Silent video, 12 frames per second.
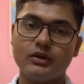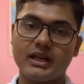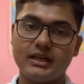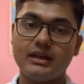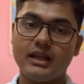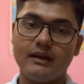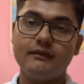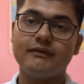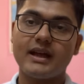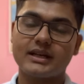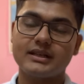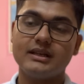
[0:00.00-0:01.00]
And in
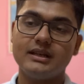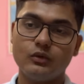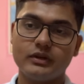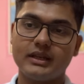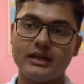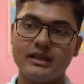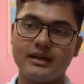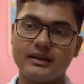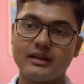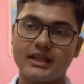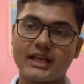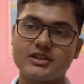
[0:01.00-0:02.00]
fact in Lucent there is
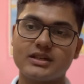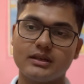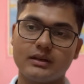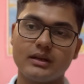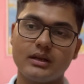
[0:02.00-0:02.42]
a section